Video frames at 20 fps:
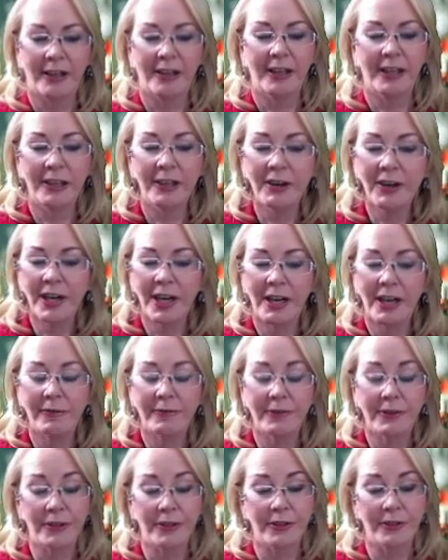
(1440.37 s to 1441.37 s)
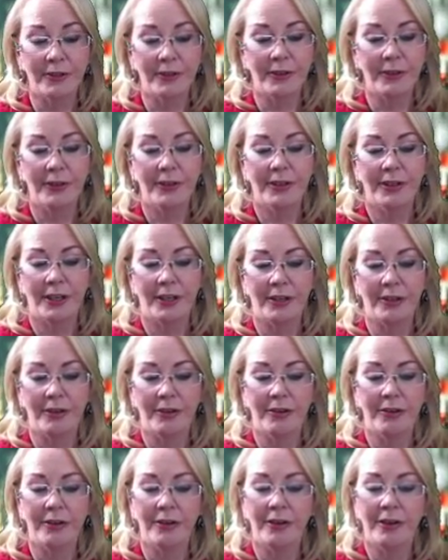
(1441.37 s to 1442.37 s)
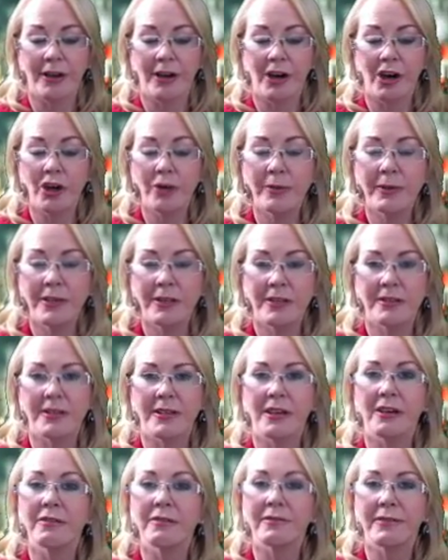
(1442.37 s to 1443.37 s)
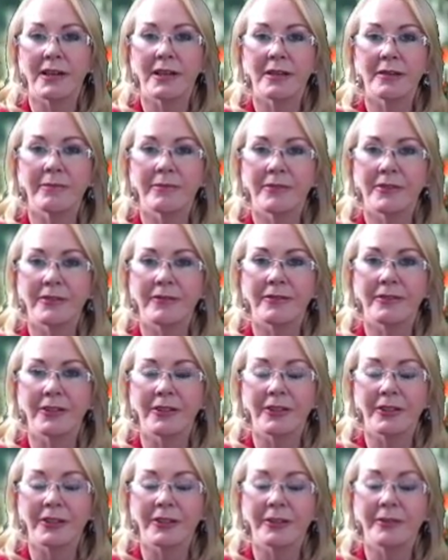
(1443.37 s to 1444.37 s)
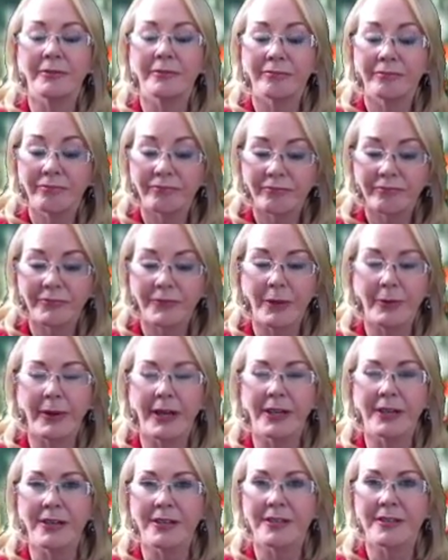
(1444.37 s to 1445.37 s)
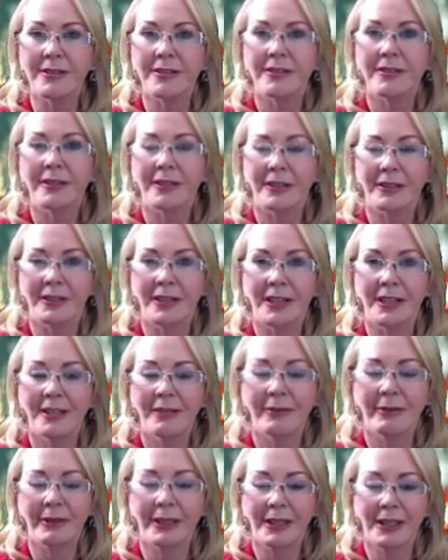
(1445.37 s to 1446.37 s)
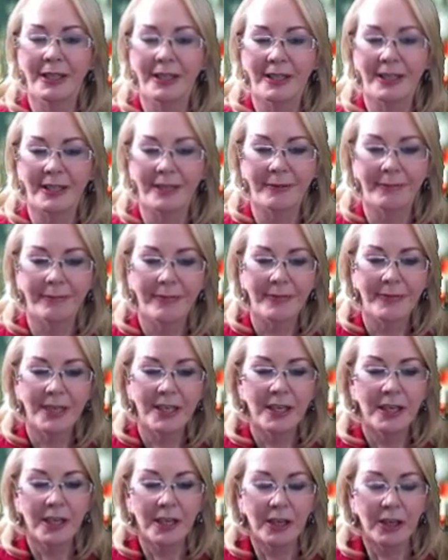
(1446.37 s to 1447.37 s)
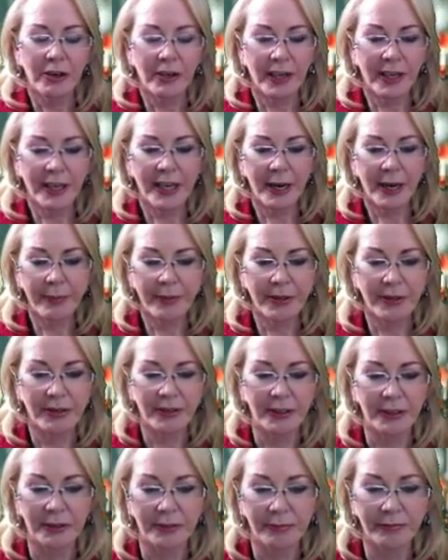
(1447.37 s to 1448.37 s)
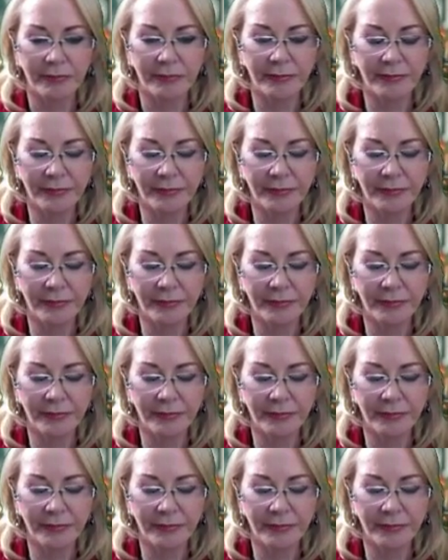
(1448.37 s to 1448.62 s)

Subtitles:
clear it out for good and open yourself up for abundance. Okay, we like that. All right, Capricorn.